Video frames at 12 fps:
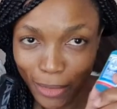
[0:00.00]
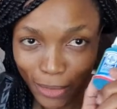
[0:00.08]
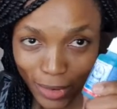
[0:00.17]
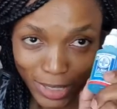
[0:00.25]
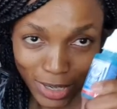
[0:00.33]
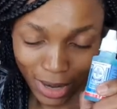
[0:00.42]

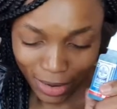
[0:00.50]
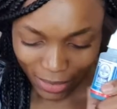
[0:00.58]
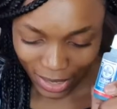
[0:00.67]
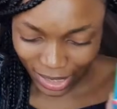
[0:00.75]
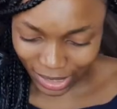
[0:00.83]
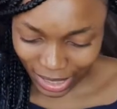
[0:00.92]
which I
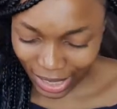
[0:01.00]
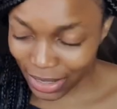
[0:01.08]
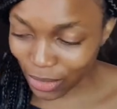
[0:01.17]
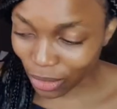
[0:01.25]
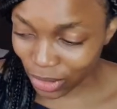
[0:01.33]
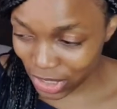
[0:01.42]
really
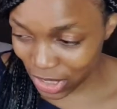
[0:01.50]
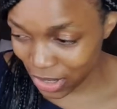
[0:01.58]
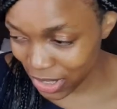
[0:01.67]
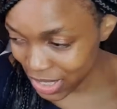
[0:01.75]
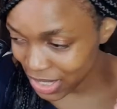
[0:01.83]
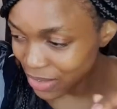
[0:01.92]
like.
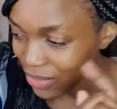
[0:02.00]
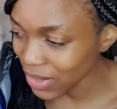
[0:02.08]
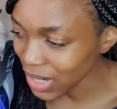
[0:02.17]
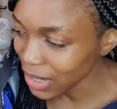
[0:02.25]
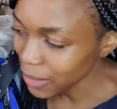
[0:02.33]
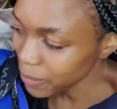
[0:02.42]

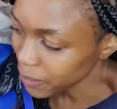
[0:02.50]
Alternatively,